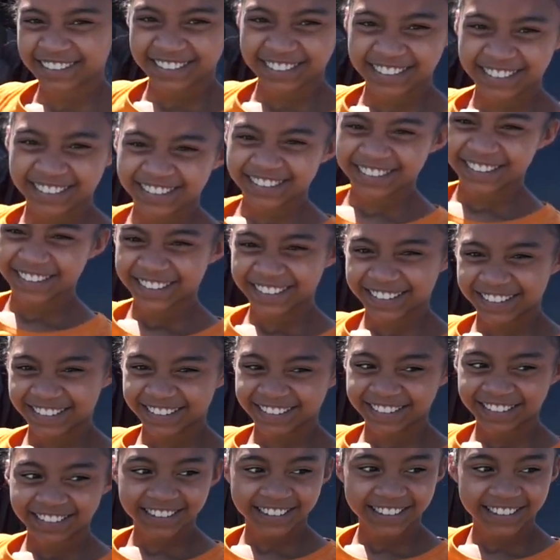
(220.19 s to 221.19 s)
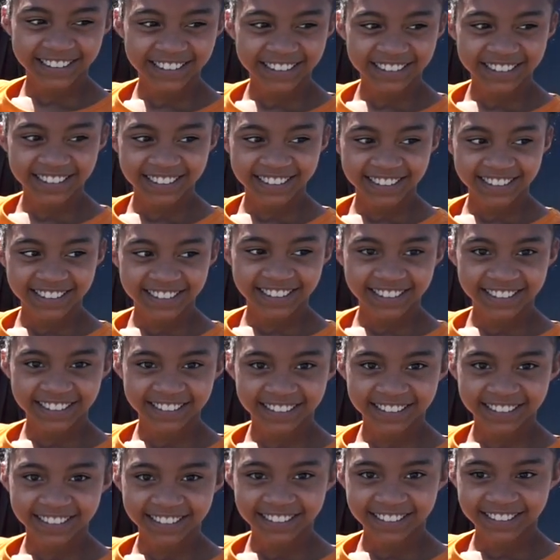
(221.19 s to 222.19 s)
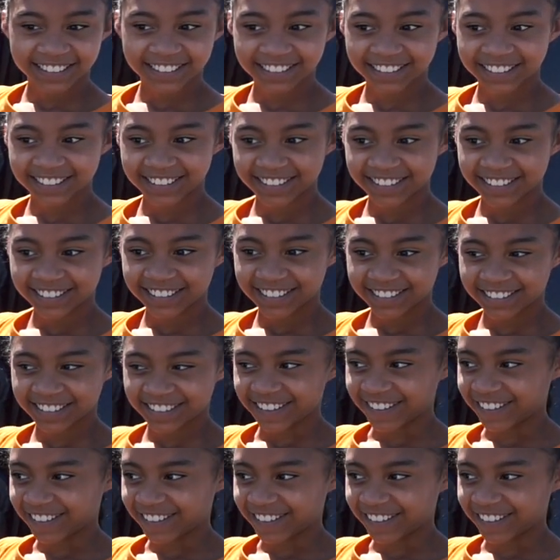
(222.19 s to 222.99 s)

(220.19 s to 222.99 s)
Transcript: And then on to the next activity. Oh,